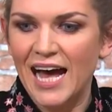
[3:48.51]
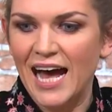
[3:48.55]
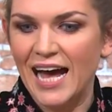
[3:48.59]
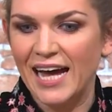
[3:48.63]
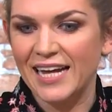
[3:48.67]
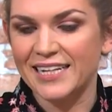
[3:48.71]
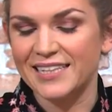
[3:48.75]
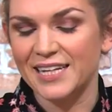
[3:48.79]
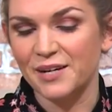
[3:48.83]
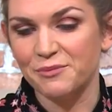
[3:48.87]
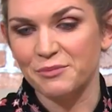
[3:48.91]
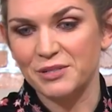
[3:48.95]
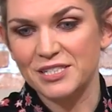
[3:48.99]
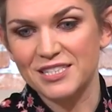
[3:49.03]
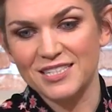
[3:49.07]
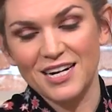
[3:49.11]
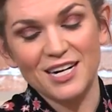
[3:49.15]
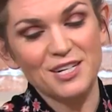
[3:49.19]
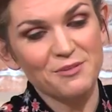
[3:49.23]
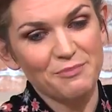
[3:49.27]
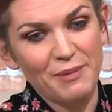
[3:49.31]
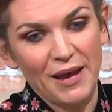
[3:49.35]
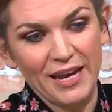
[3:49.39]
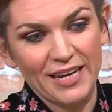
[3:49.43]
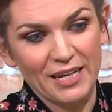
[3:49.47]
And then we
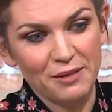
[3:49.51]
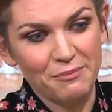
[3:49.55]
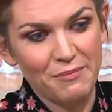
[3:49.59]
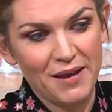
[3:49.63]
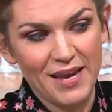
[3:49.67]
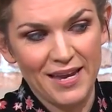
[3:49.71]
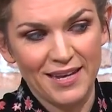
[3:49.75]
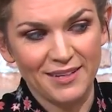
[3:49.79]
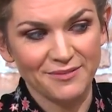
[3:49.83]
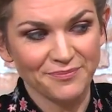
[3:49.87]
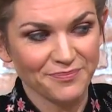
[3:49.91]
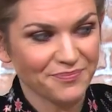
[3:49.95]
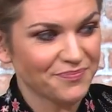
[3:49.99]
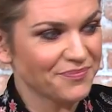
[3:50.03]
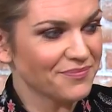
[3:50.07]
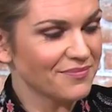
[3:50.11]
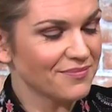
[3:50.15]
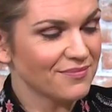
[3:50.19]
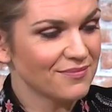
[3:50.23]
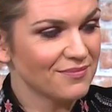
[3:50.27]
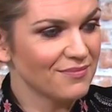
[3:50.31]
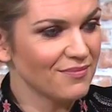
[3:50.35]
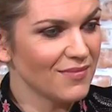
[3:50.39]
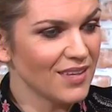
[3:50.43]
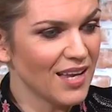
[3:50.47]
started back in May
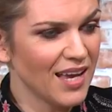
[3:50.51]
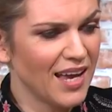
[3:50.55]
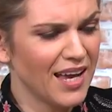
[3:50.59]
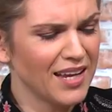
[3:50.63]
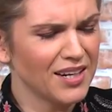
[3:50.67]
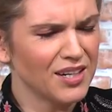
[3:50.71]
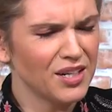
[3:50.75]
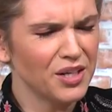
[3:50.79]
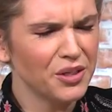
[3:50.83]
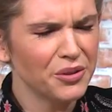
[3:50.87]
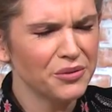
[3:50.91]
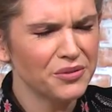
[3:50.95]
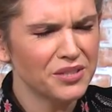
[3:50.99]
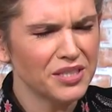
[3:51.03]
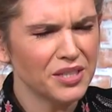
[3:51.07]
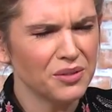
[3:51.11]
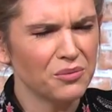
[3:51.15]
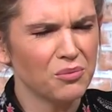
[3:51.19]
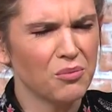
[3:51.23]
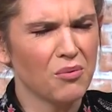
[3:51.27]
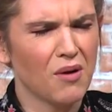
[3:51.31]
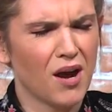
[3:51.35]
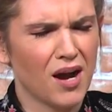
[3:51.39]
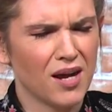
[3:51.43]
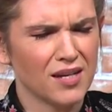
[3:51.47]
and Lucy
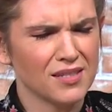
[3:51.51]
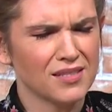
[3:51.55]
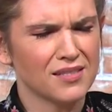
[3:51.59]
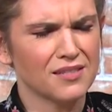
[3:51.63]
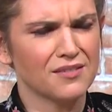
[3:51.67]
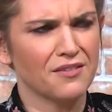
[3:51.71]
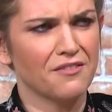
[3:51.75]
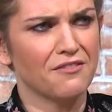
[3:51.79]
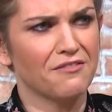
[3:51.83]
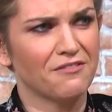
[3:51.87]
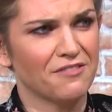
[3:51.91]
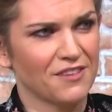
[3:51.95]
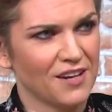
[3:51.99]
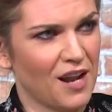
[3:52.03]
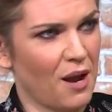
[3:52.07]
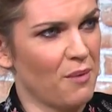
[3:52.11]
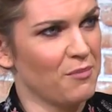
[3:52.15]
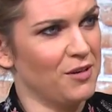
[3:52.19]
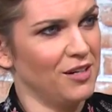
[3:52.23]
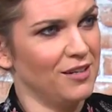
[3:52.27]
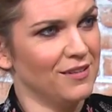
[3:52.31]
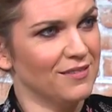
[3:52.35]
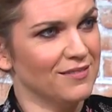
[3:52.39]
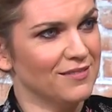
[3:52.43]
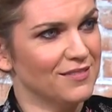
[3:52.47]
was
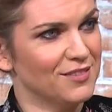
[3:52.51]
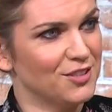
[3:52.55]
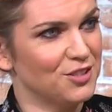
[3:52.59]
phenomenal.